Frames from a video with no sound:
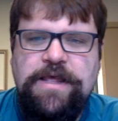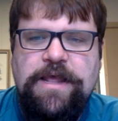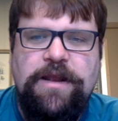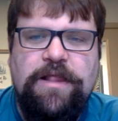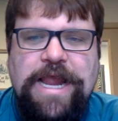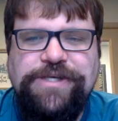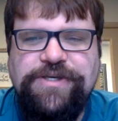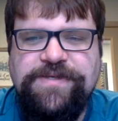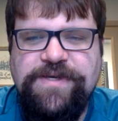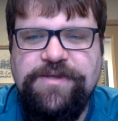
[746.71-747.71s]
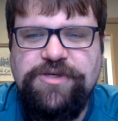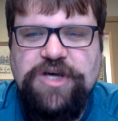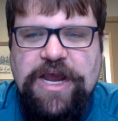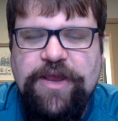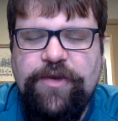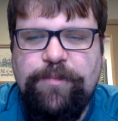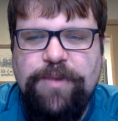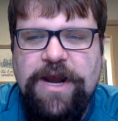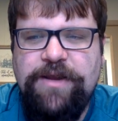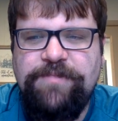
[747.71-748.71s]
And Elijah took the child and
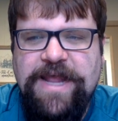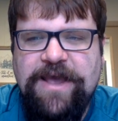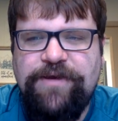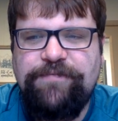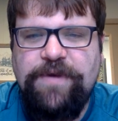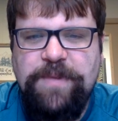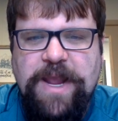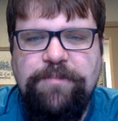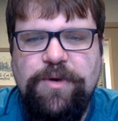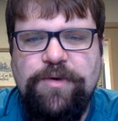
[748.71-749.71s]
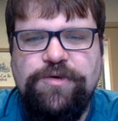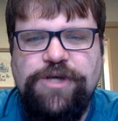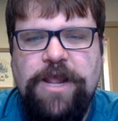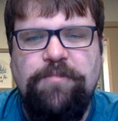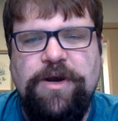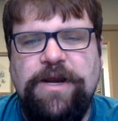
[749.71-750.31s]
brought him down from the upper chamber